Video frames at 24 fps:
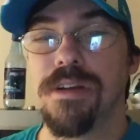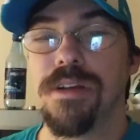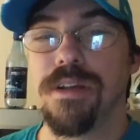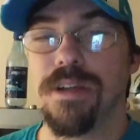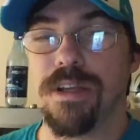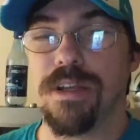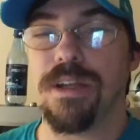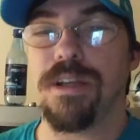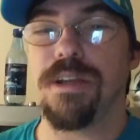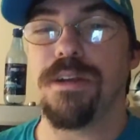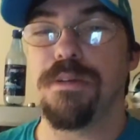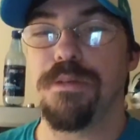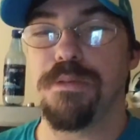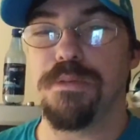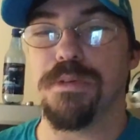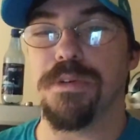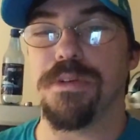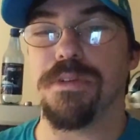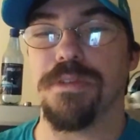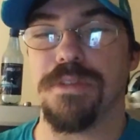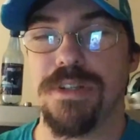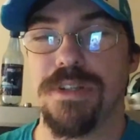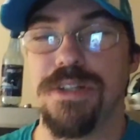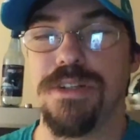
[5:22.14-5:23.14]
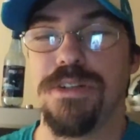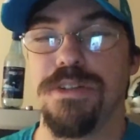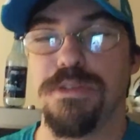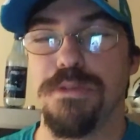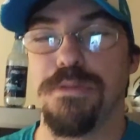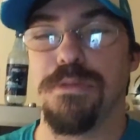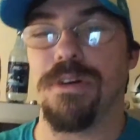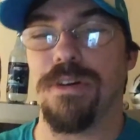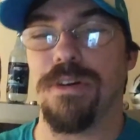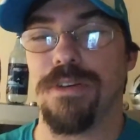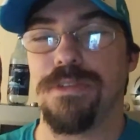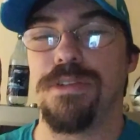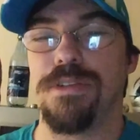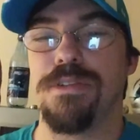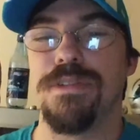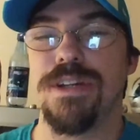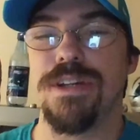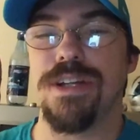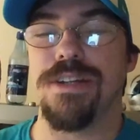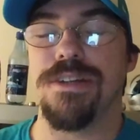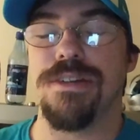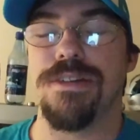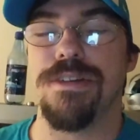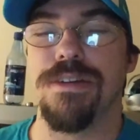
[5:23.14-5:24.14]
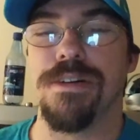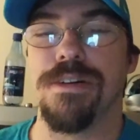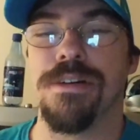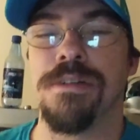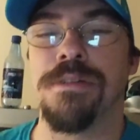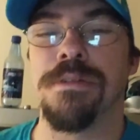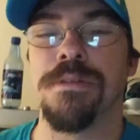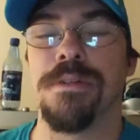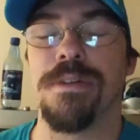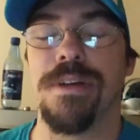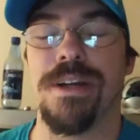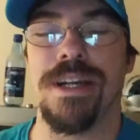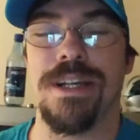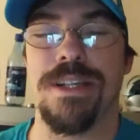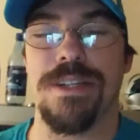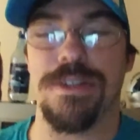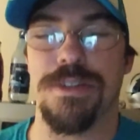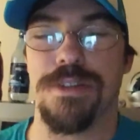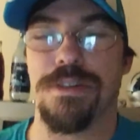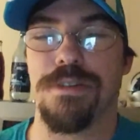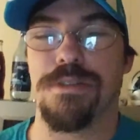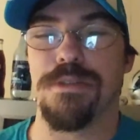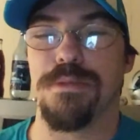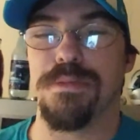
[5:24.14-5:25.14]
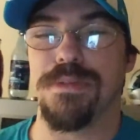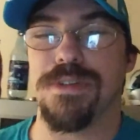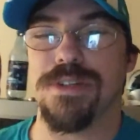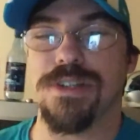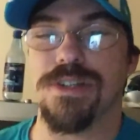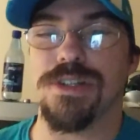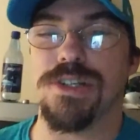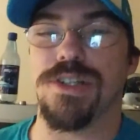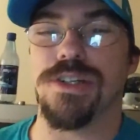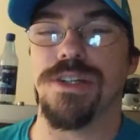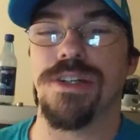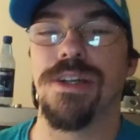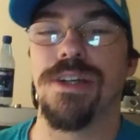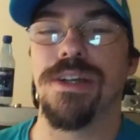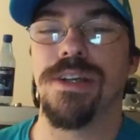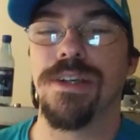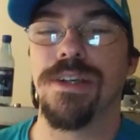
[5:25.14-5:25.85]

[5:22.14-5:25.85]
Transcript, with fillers: He will teach you all you need to know at the center position.